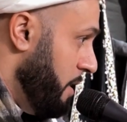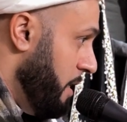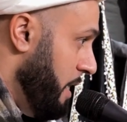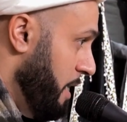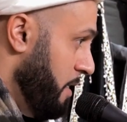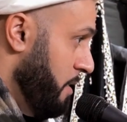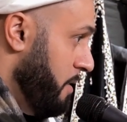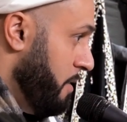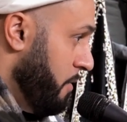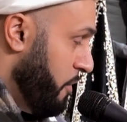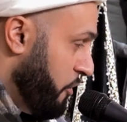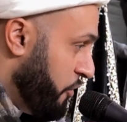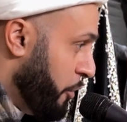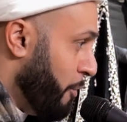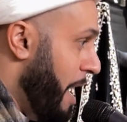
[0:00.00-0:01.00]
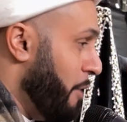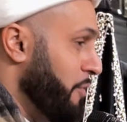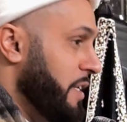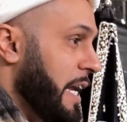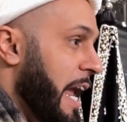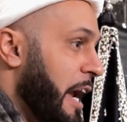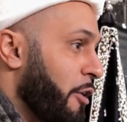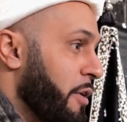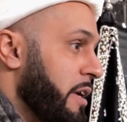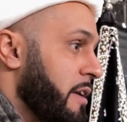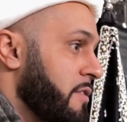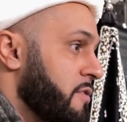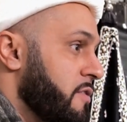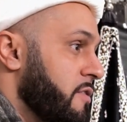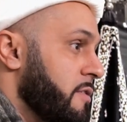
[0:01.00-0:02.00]
in the surrounding
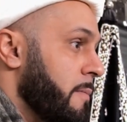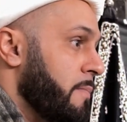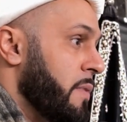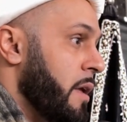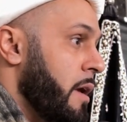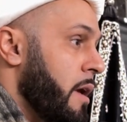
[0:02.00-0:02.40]
areas,